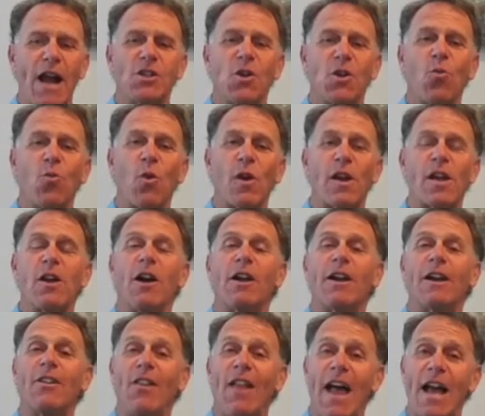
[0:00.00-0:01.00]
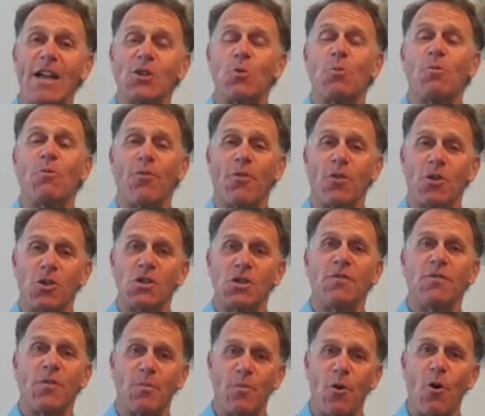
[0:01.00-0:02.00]
actually working on a classroom version
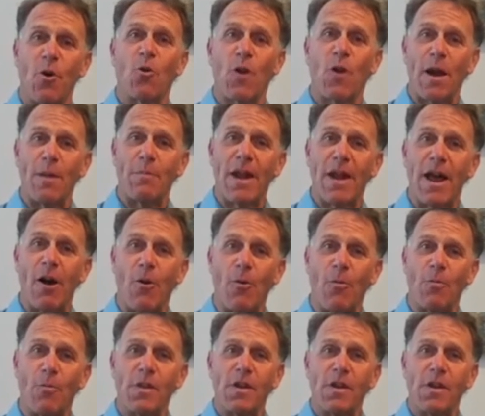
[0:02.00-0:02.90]
of the program now.